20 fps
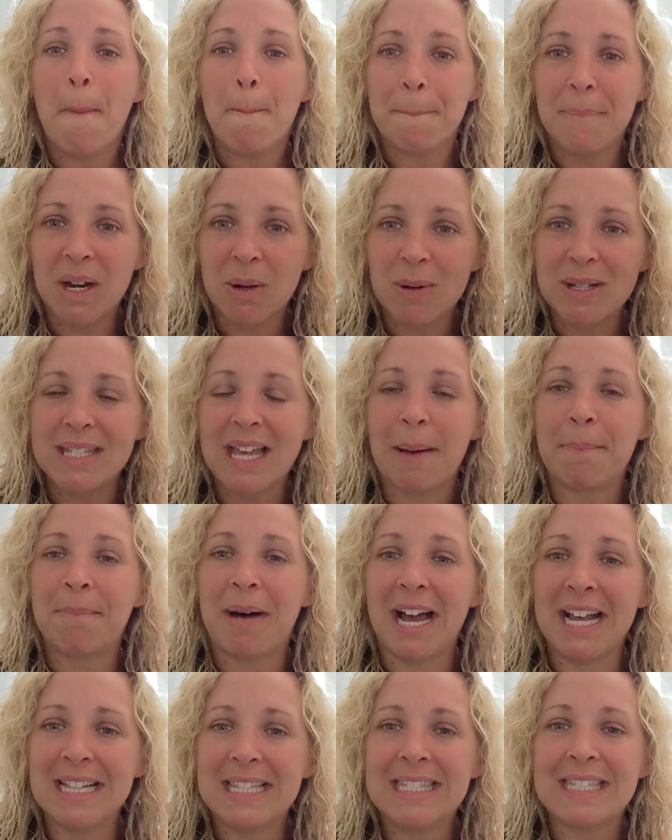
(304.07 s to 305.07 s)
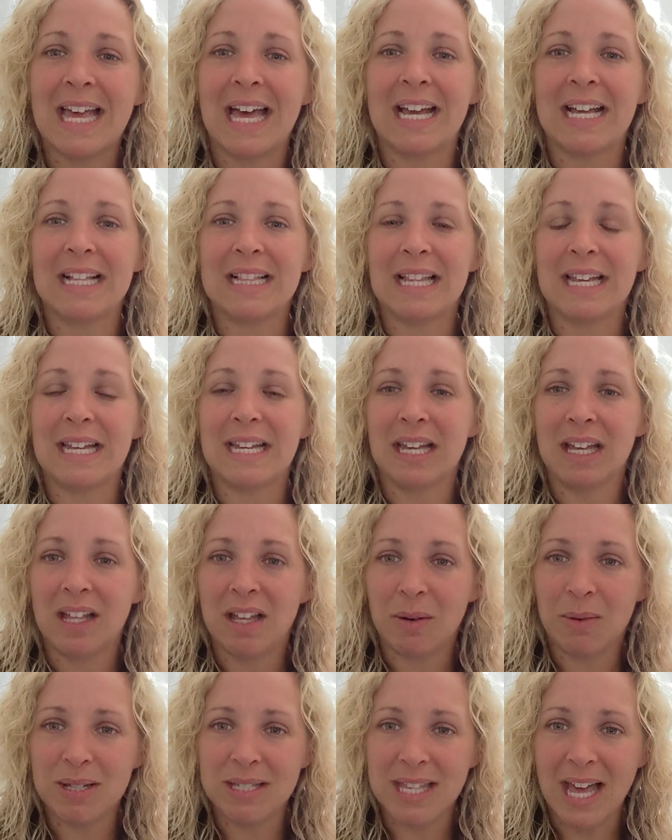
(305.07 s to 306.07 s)
But it was that mindset click.
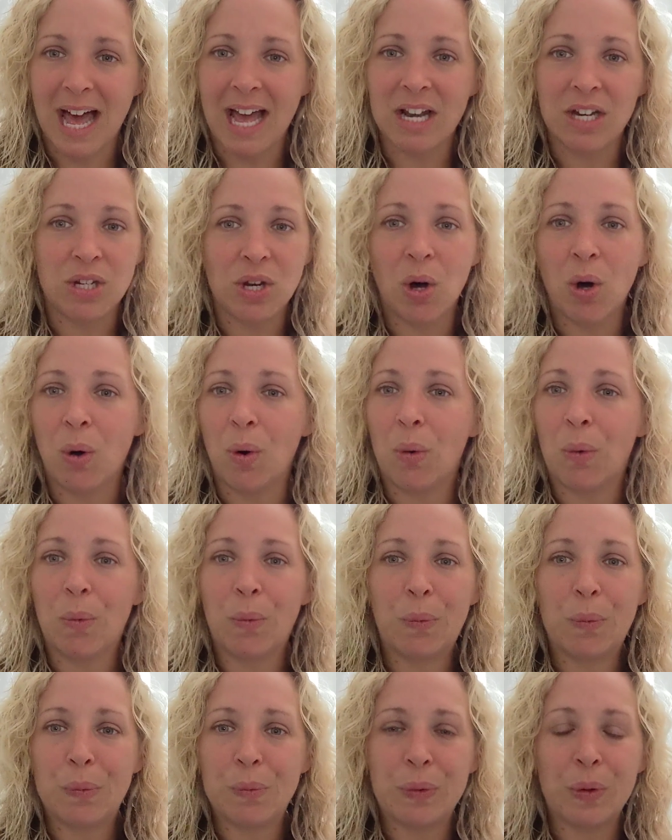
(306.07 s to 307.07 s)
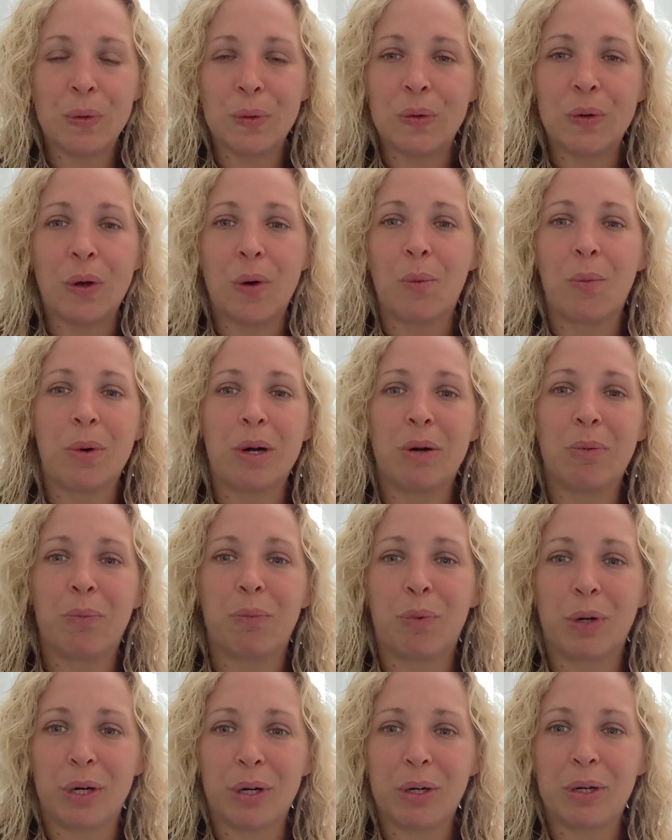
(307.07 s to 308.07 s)
It was that, no,
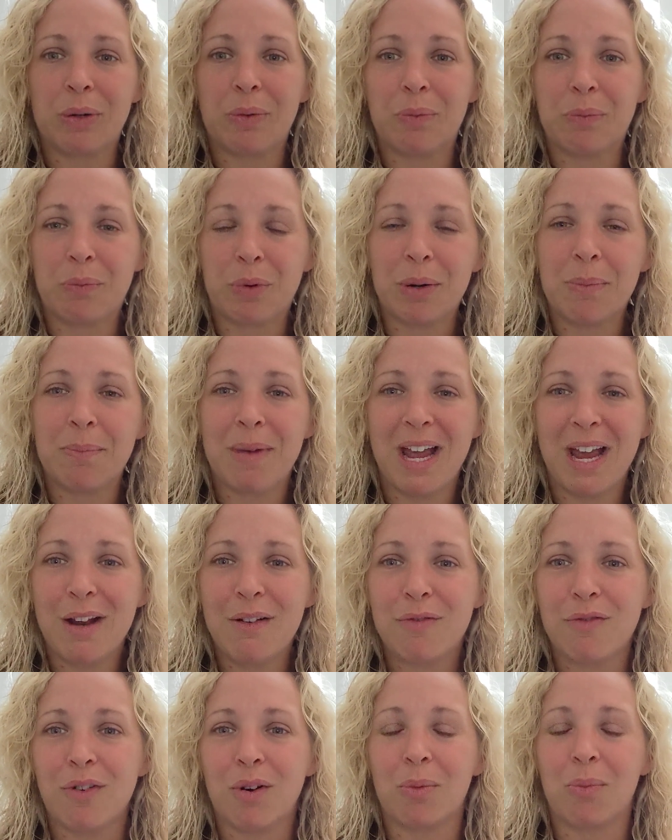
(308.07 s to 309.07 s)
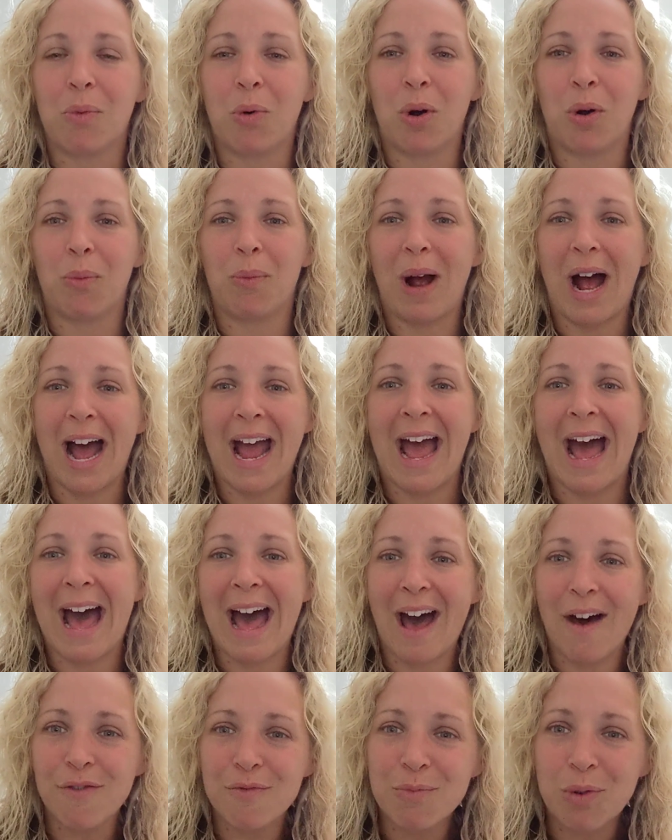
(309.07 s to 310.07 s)
we're made for more. I
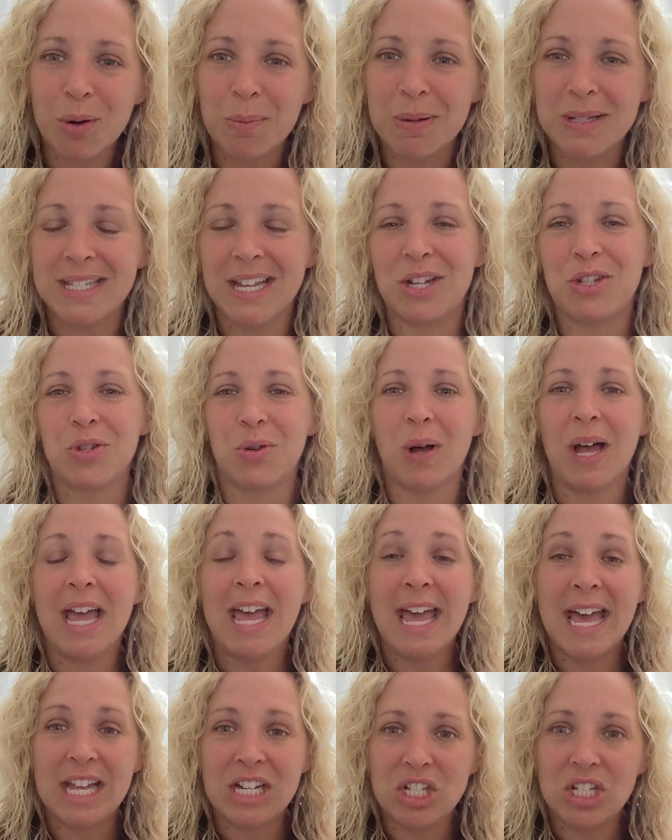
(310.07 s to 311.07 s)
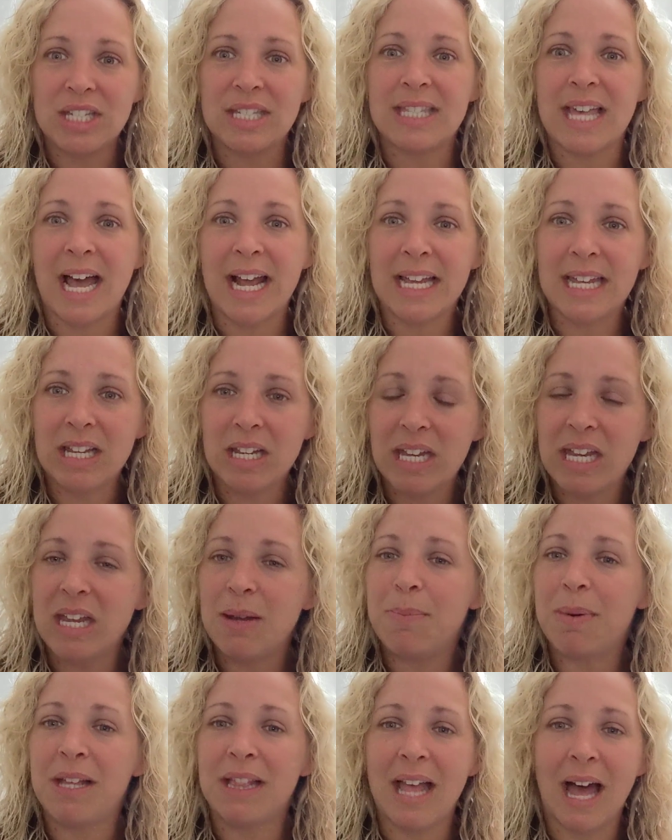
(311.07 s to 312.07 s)
have more potential. And just that
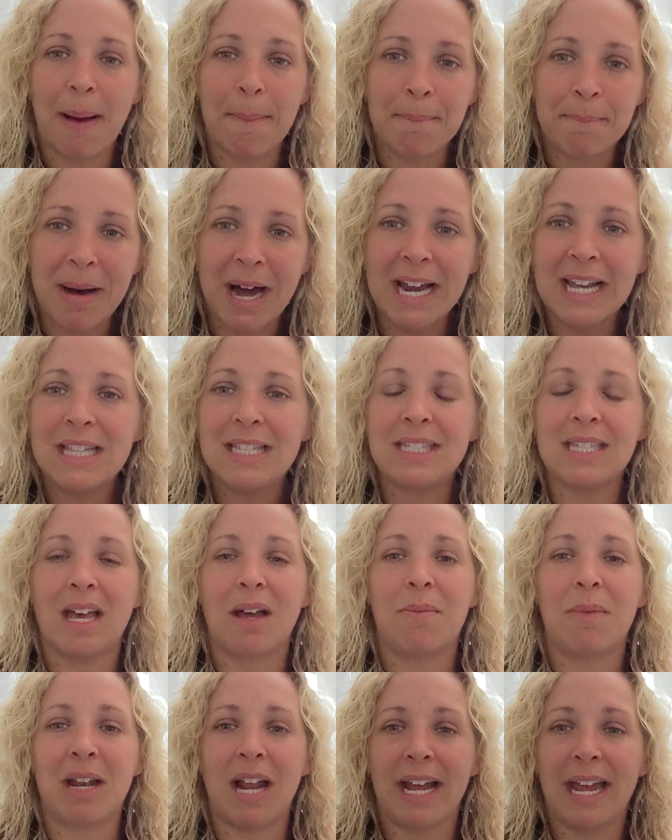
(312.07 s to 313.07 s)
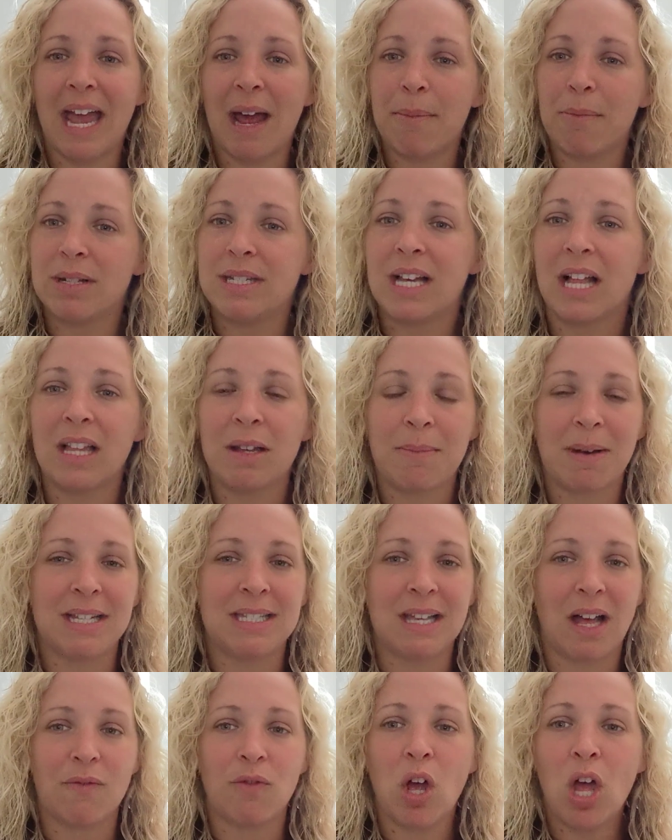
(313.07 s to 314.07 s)
keeping that mindset, man, I kept retelling
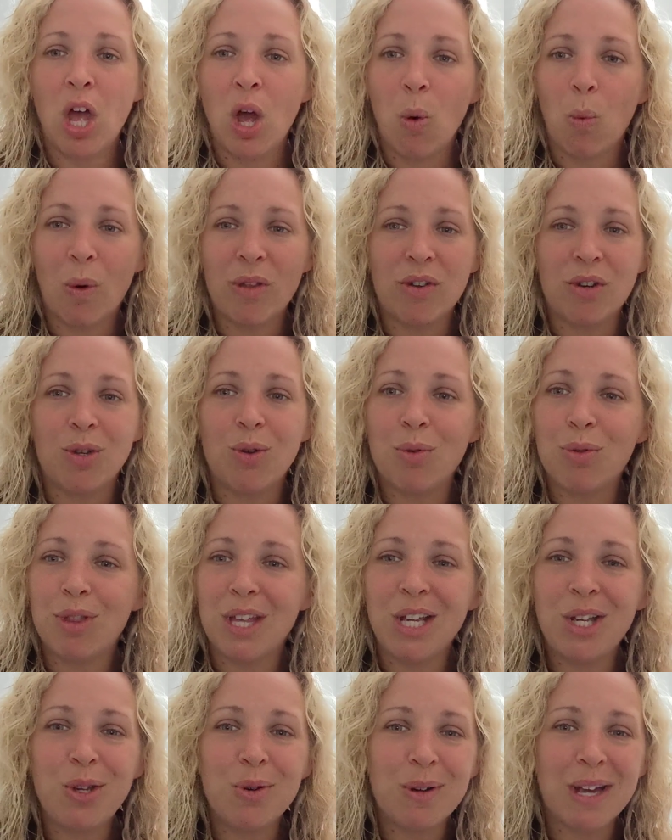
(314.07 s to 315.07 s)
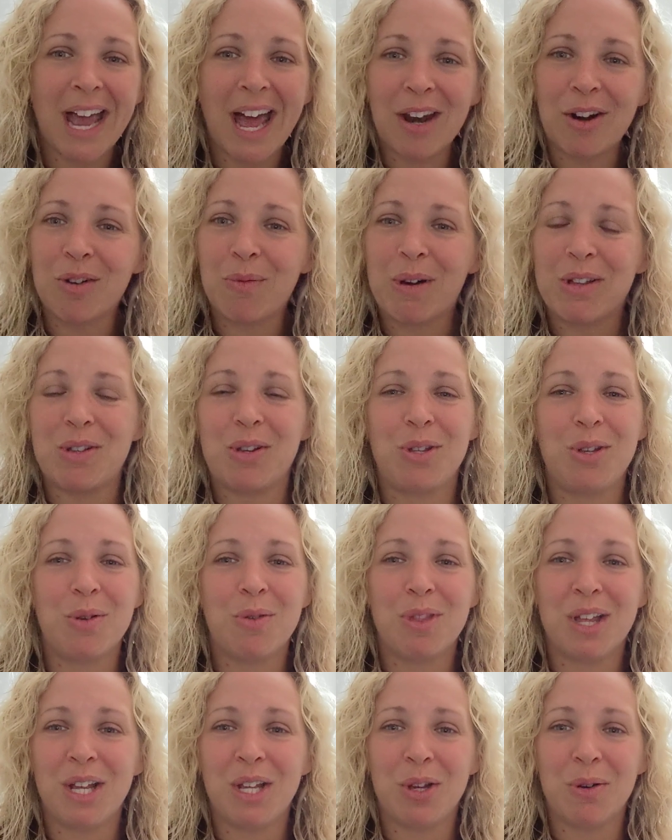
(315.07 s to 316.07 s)
myself, whether you think you can or whether you
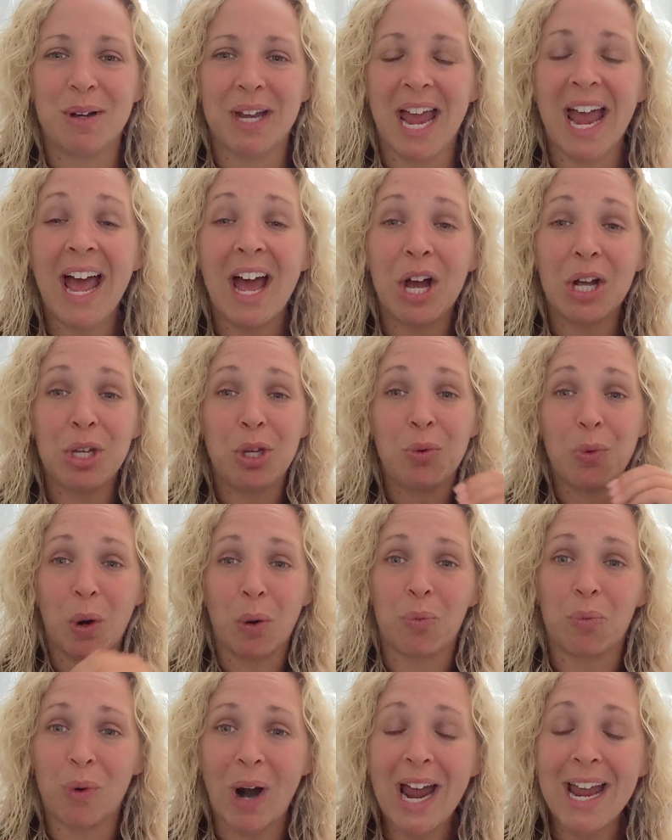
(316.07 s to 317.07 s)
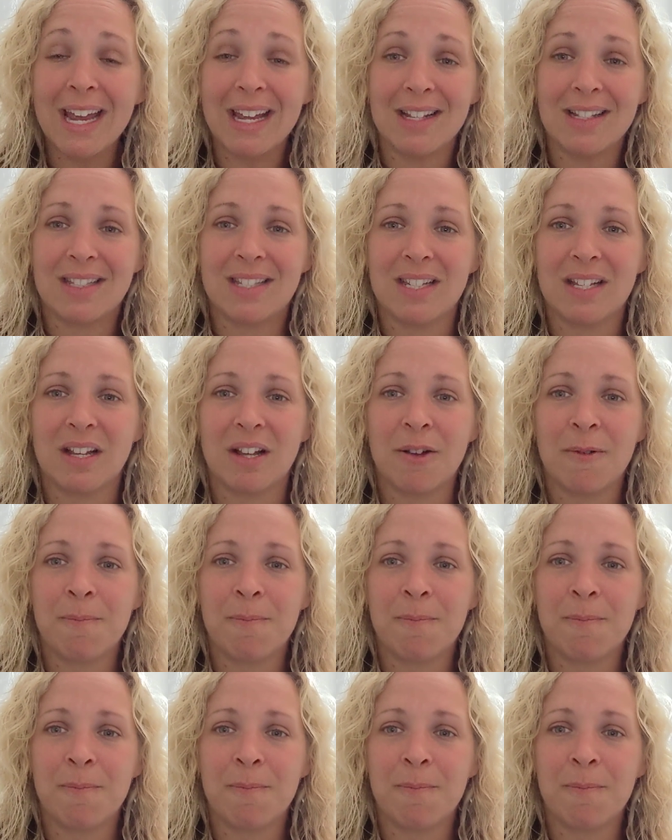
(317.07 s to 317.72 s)
think you can't, you are right.